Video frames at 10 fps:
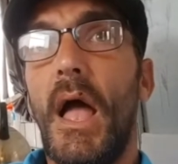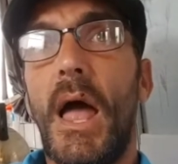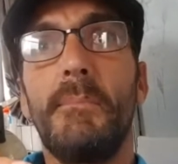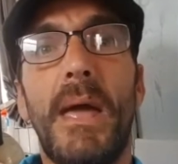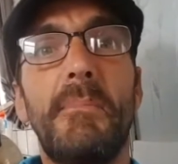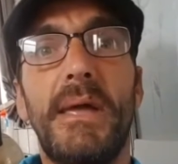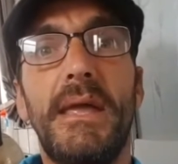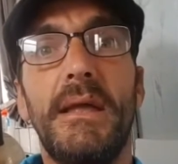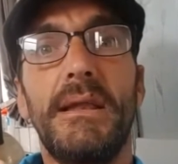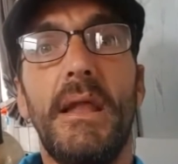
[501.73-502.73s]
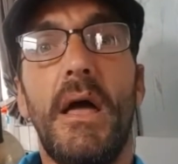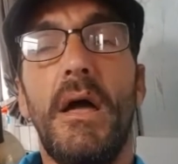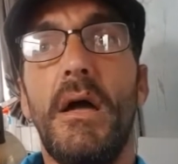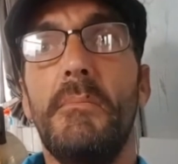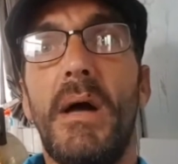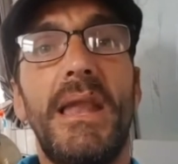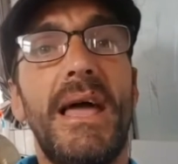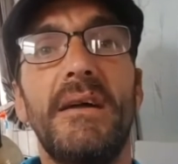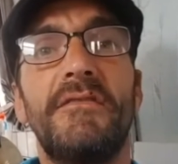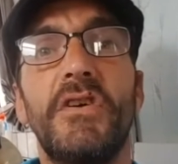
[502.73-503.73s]
And maybe
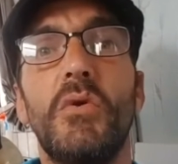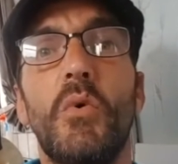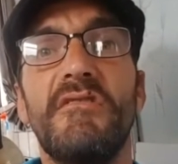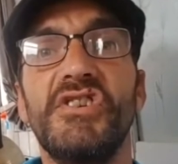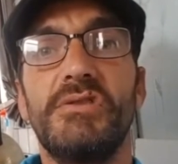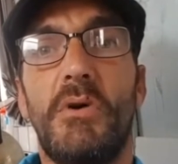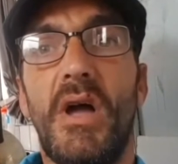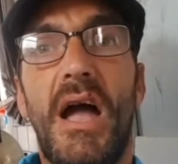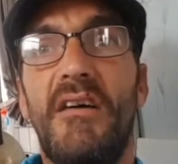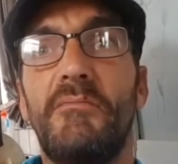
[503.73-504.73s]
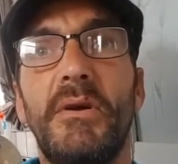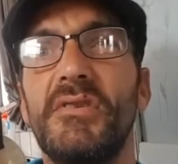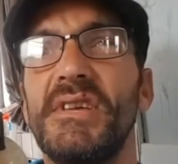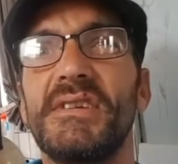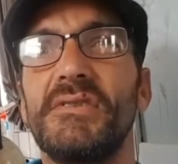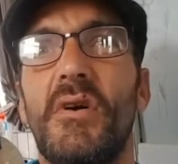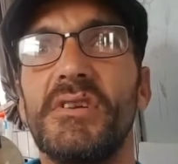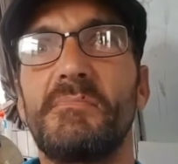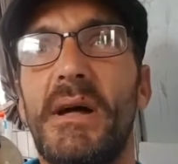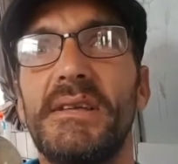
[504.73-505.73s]
allay a few worries you might have, because it's not
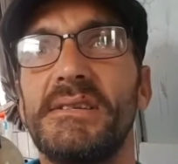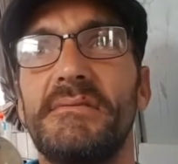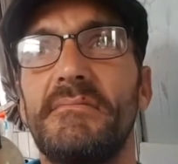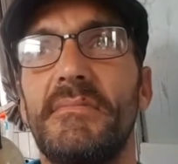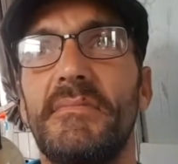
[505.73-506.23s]
as bad as